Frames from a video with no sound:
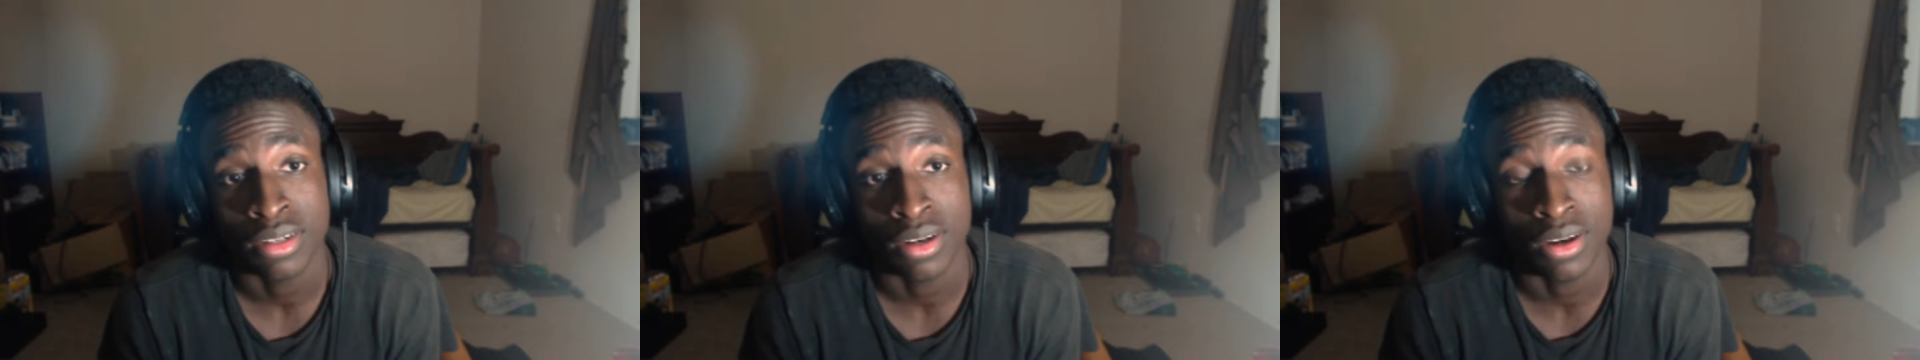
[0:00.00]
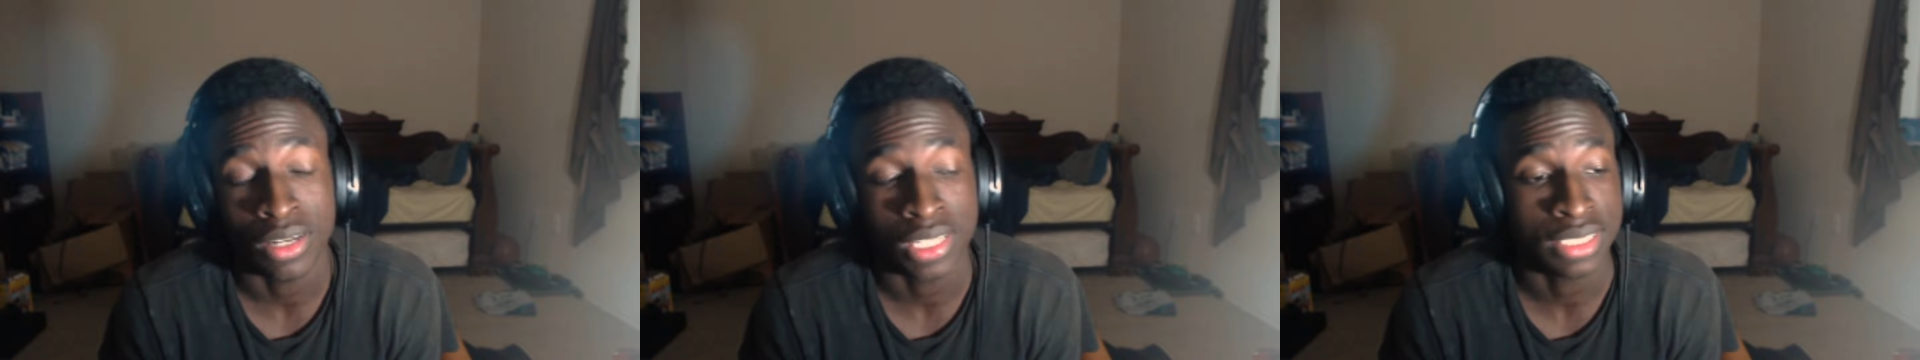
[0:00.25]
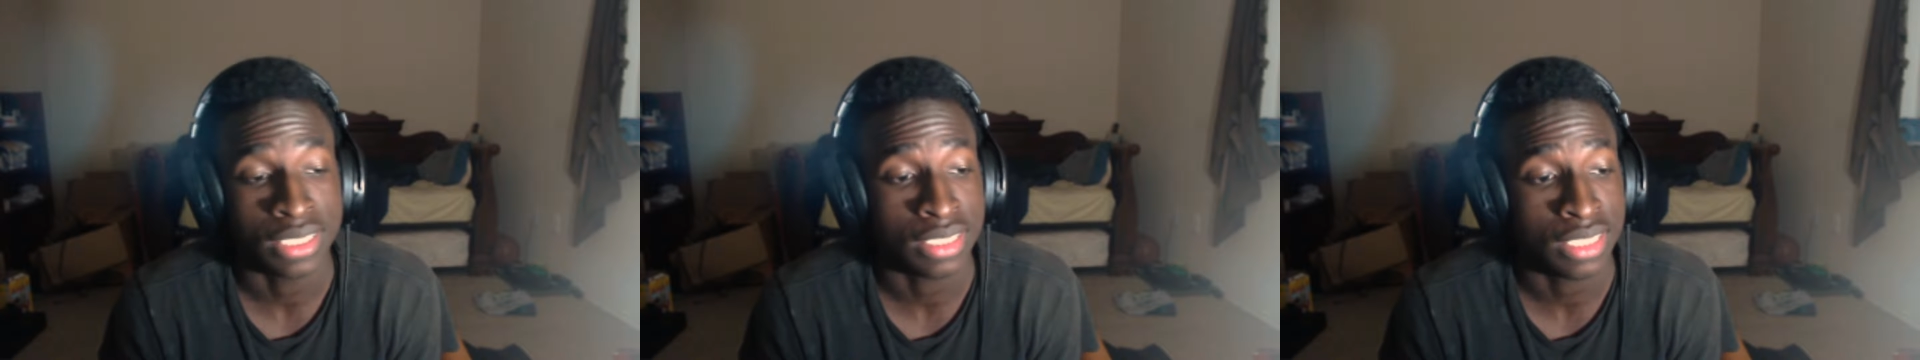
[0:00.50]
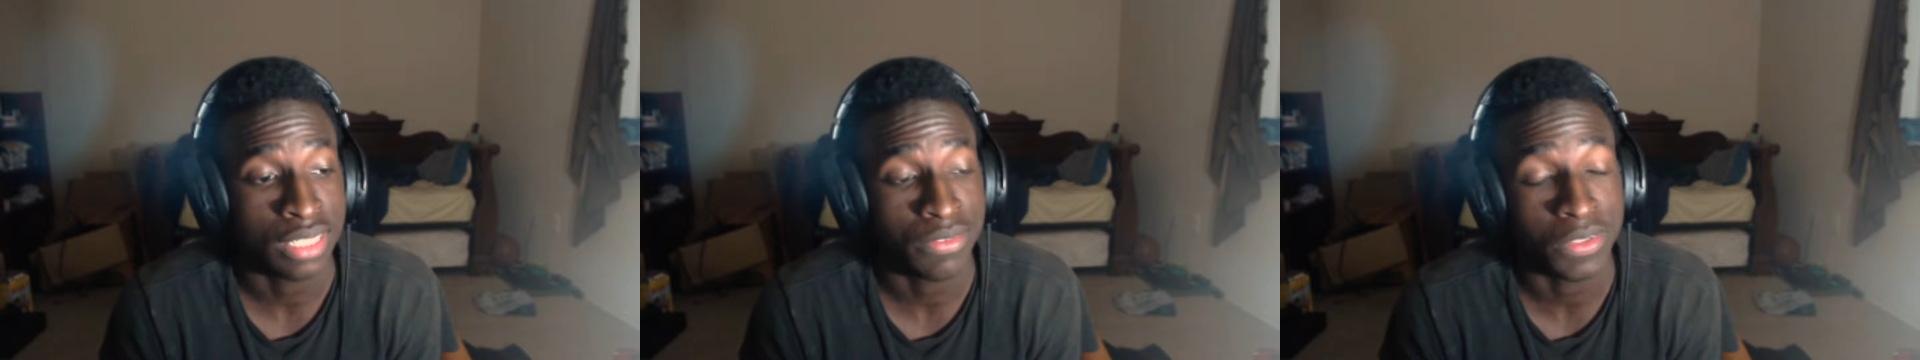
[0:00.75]
All that
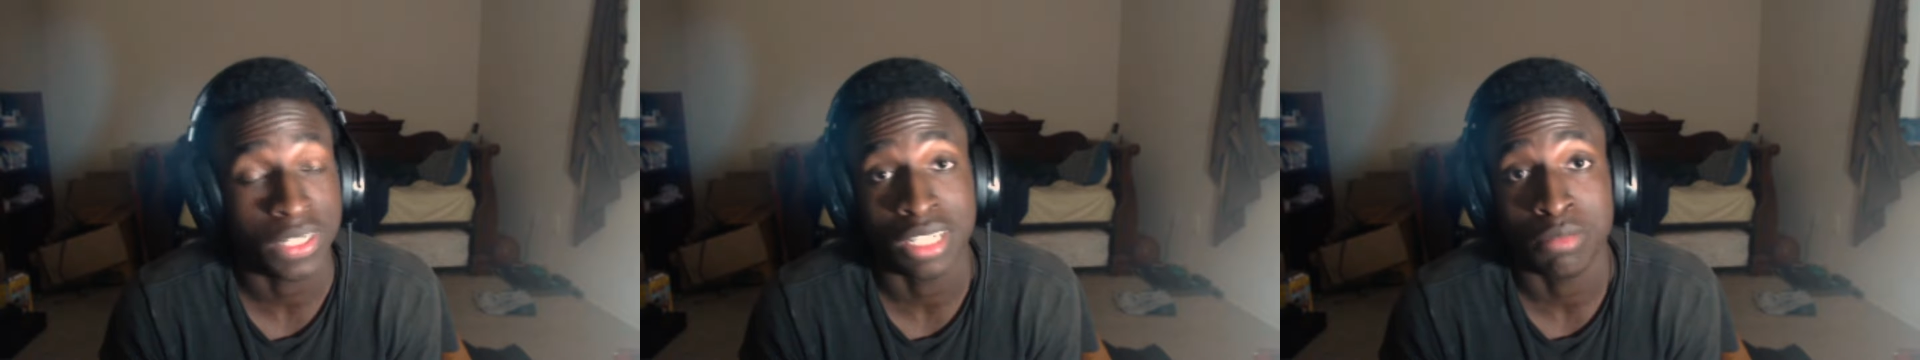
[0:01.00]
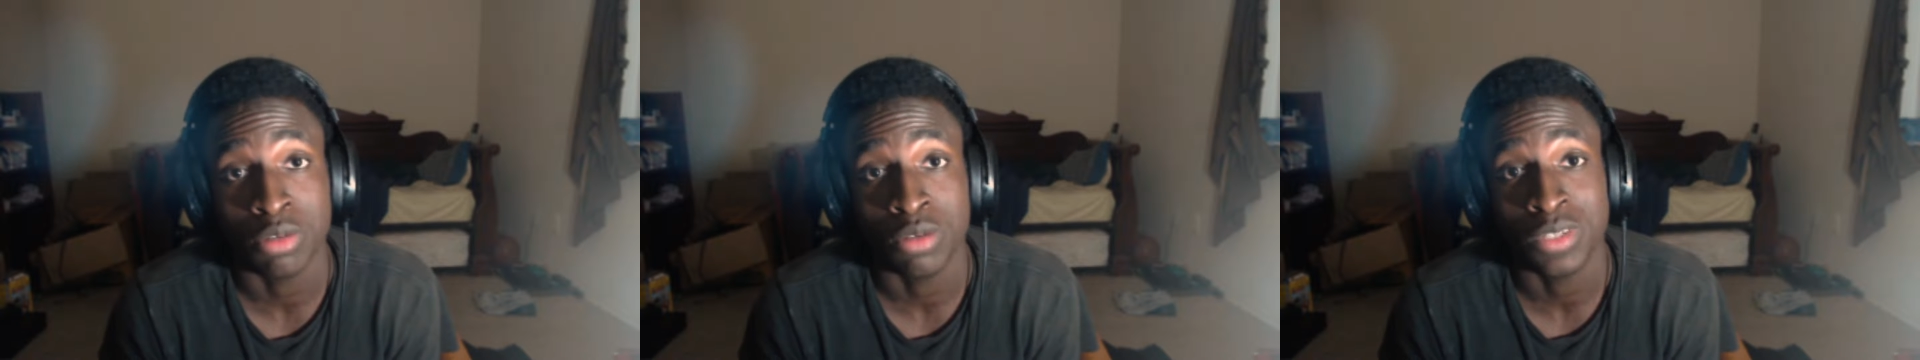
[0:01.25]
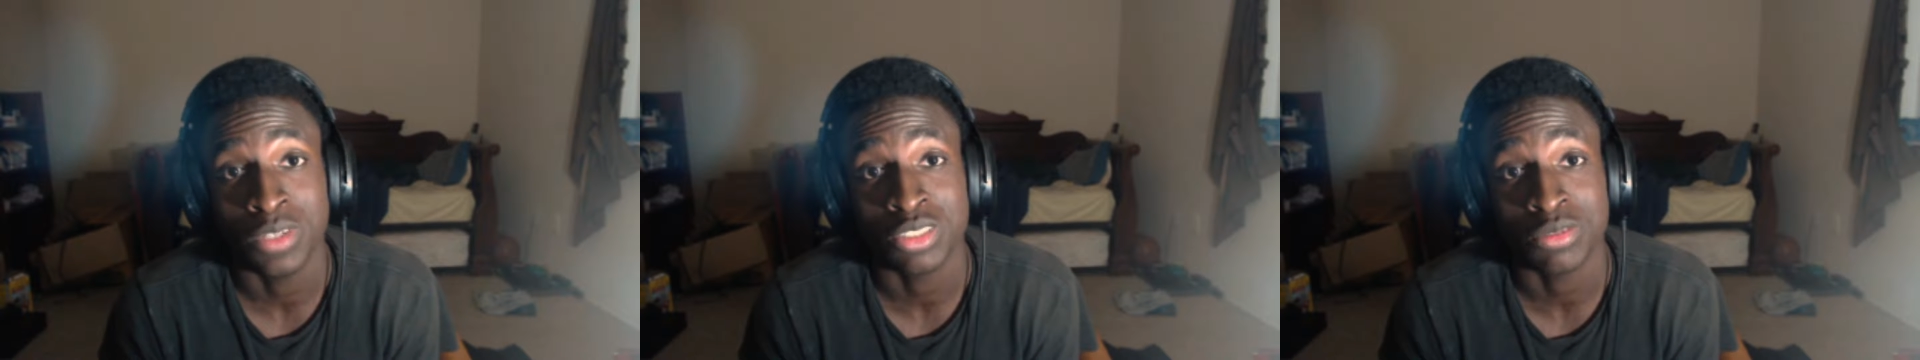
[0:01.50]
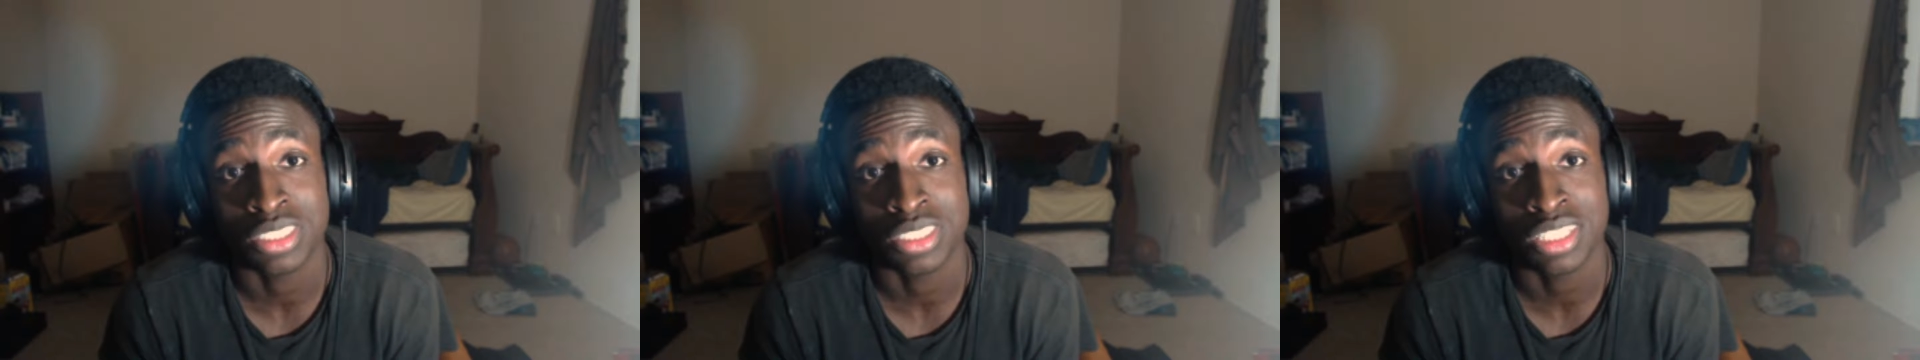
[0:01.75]
said, if you got any more videos you
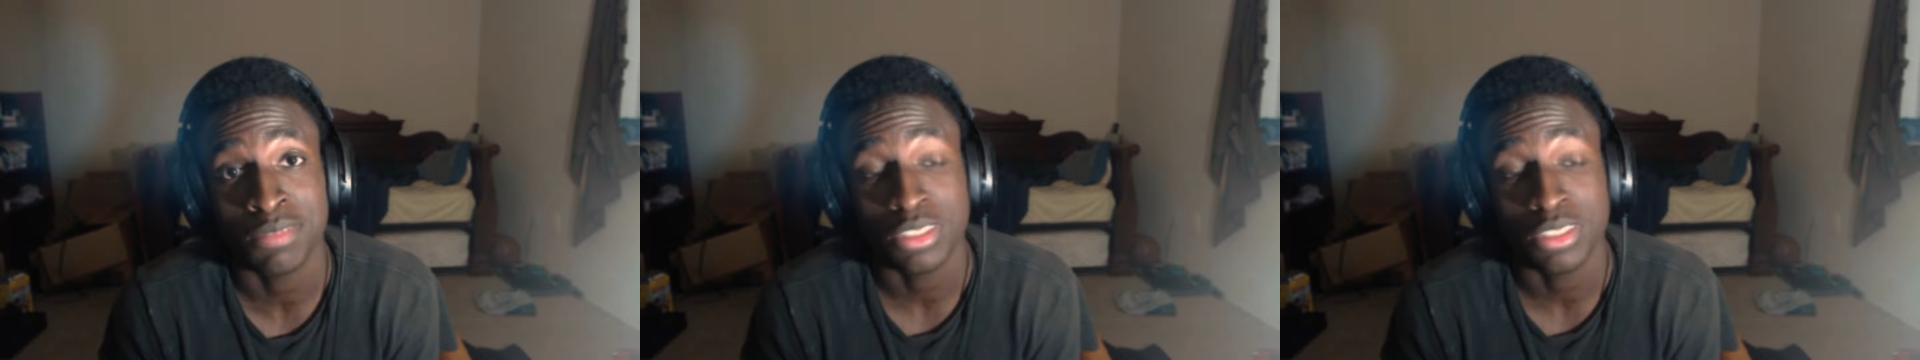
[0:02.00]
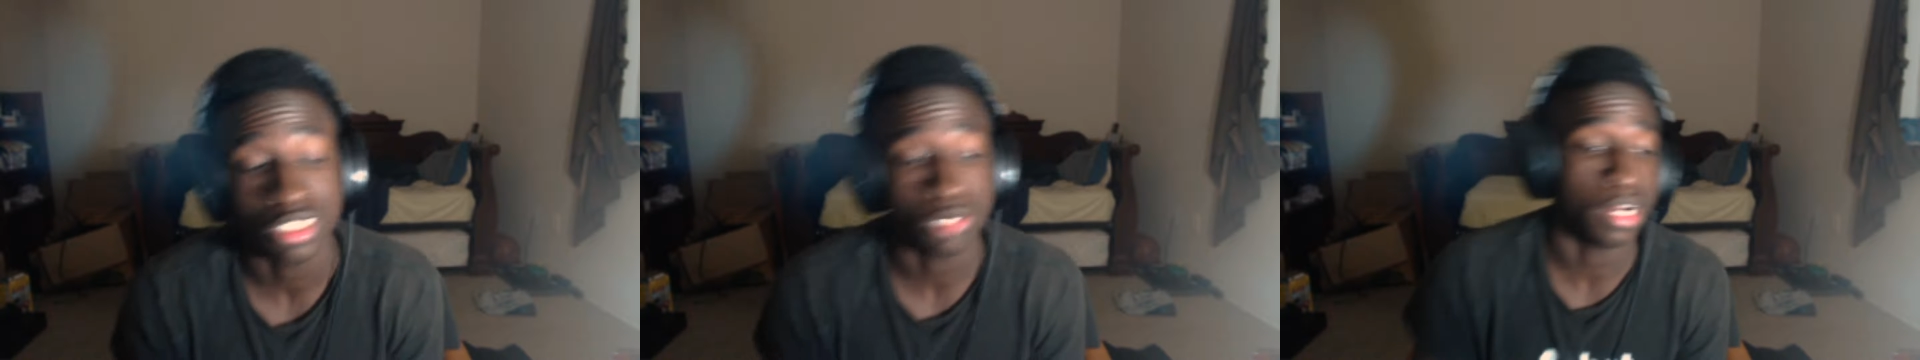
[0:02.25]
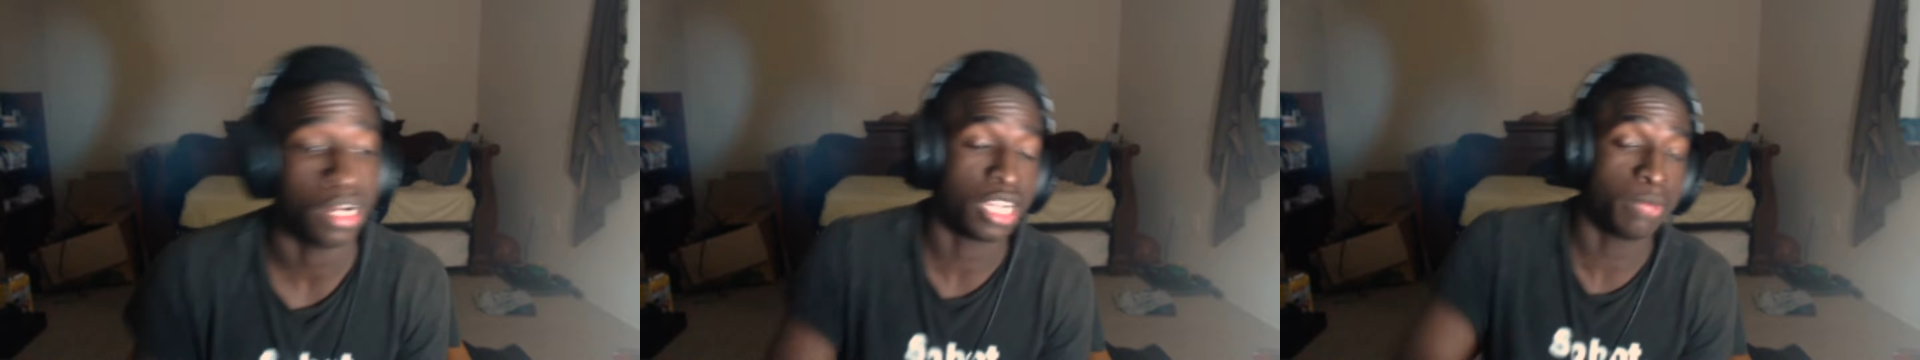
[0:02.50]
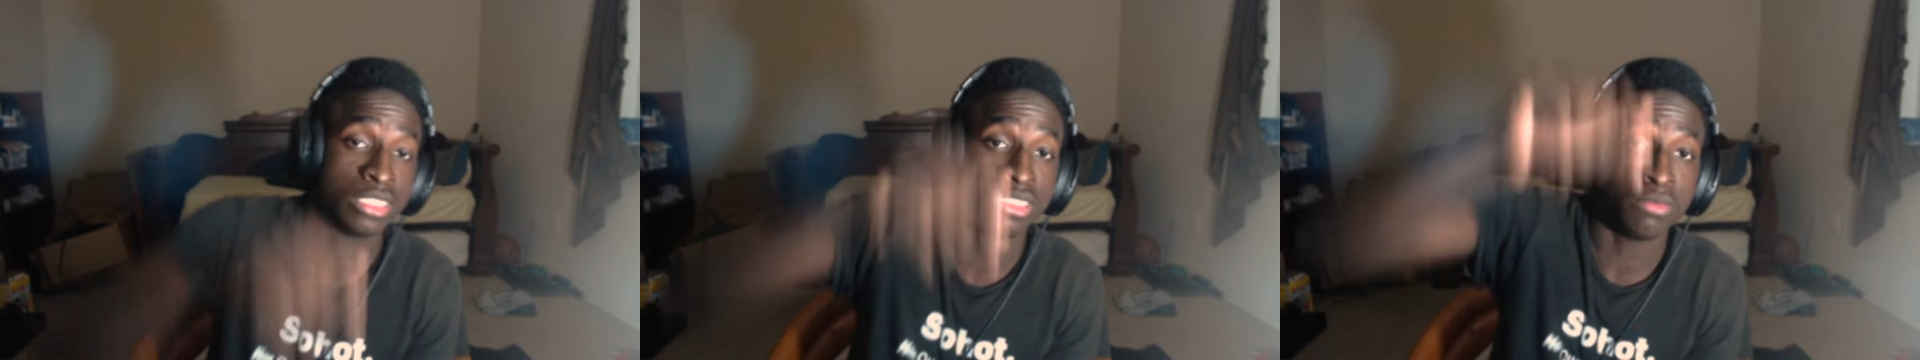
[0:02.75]
wanna send to me, send them in my
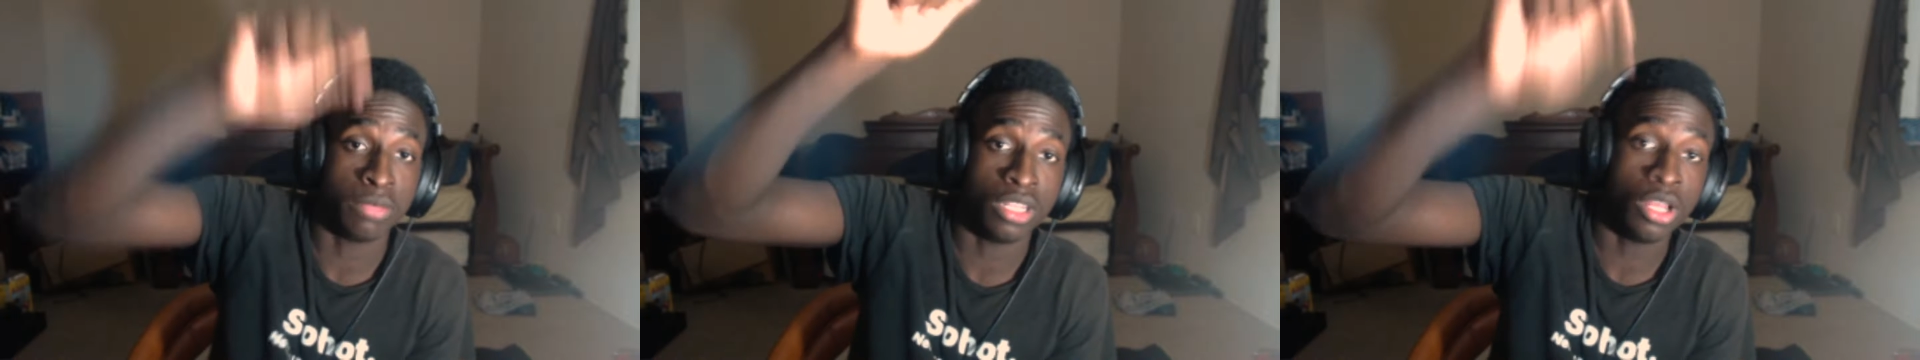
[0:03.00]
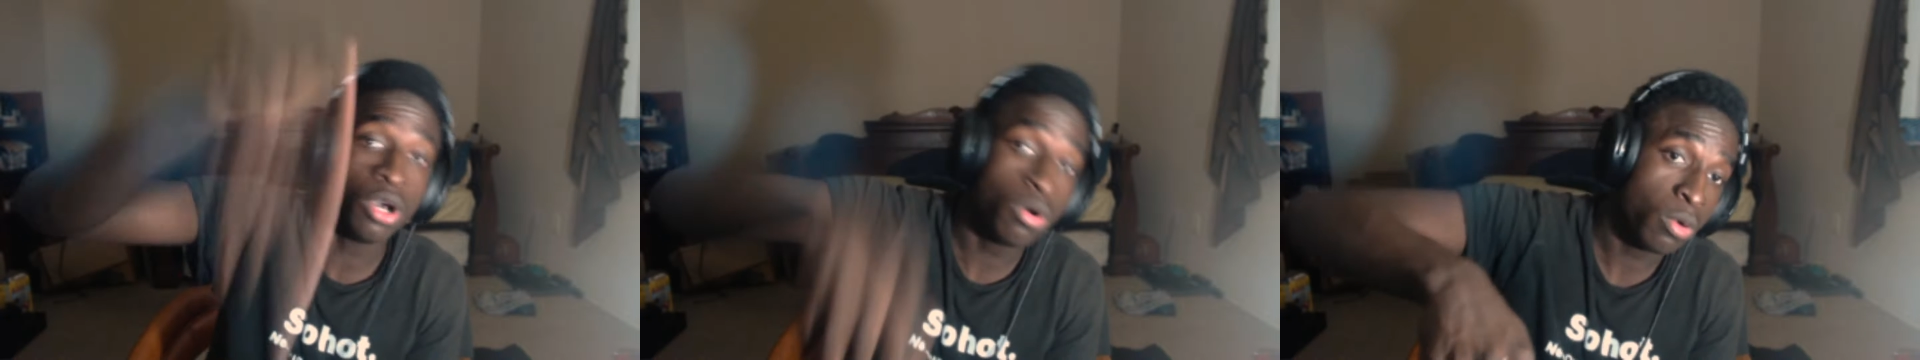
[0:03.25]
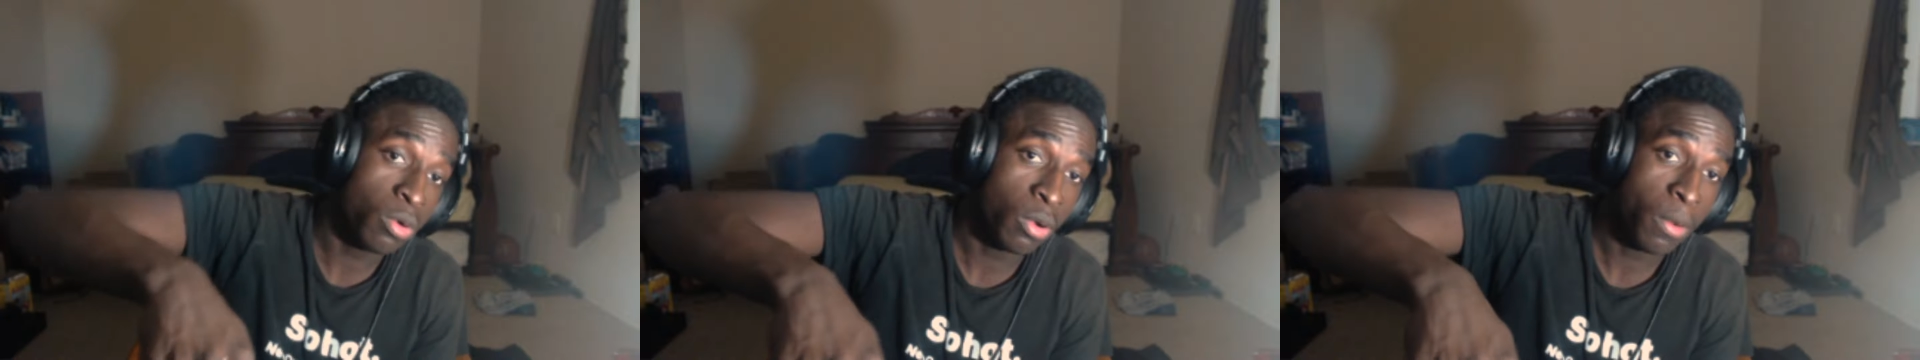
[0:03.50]
comment section below,